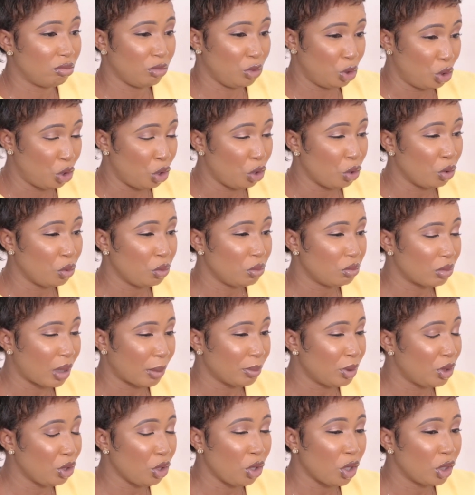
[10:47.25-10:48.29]

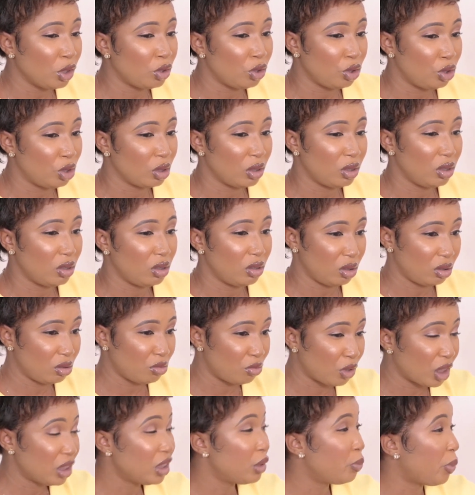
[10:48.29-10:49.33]
I'm still going to just
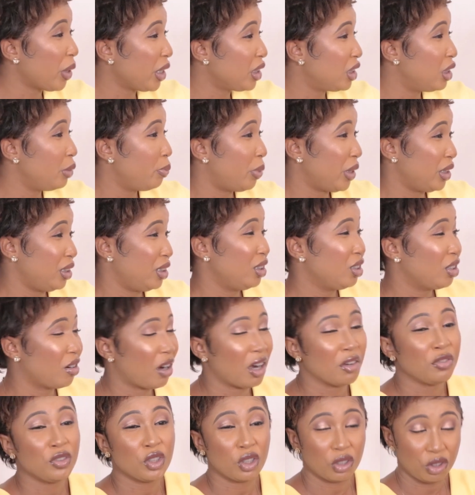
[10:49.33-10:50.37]
respect the person's craft